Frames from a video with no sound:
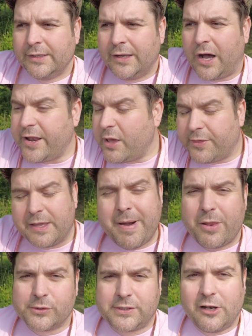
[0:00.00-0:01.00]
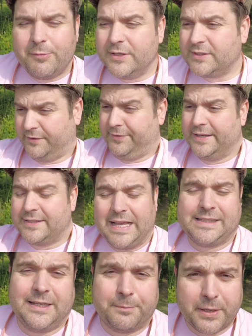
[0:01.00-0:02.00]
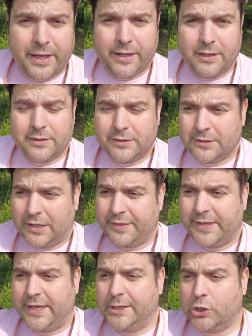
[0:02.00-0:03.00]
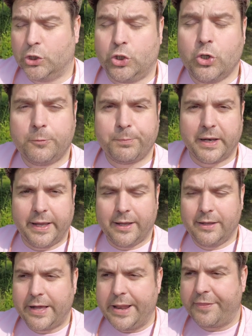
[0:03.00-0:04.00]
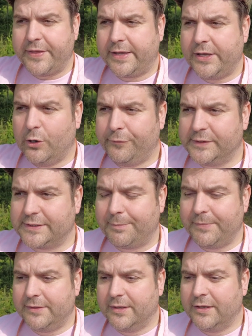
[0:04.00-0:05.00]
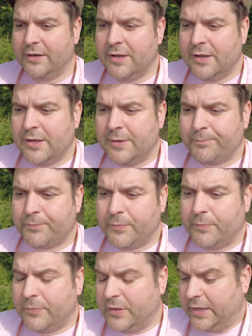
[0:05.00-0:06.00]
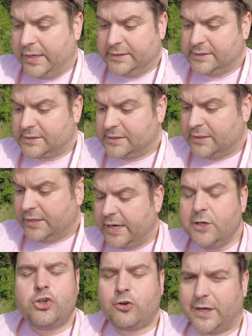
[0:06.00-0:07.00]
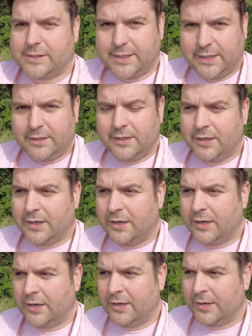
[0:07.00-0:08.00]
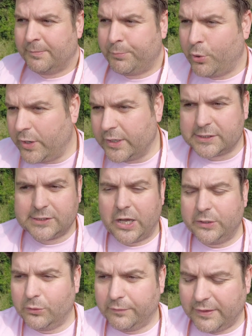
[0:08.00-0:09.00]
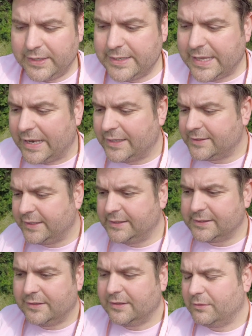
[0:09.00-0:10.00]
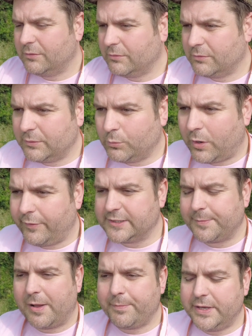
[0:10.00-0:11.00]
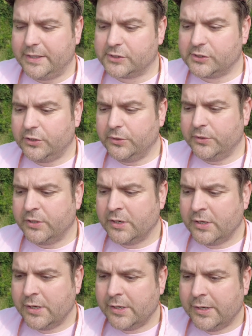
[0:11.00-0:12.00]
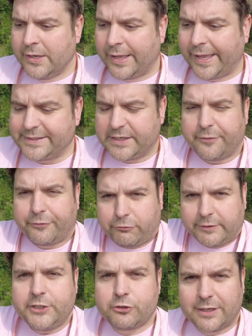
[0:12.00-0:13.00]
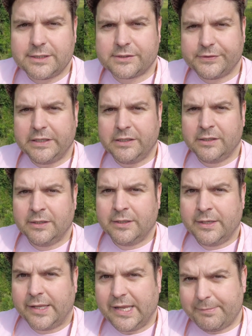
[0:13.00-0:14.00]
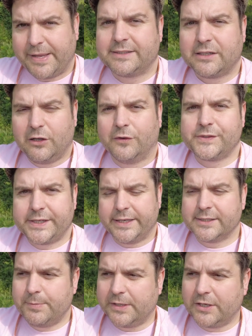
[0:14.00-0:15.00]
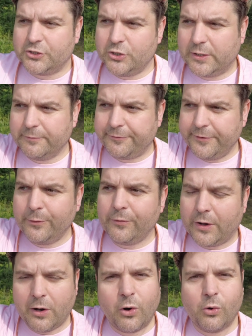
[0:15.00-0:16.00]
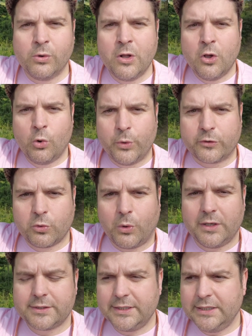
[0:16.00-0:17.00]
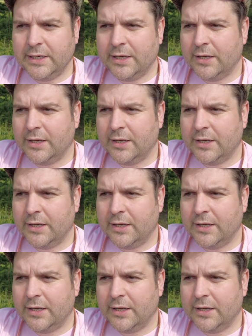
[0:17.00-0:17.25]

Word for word: I don't think Manor Solomon's a fantastic player. I think he's a good player and I think he offers something that that is interesting putting aside all of the legalities and the worries about being sued, as a free transfer, it makes a lot of sense because you can fill the hole with quality,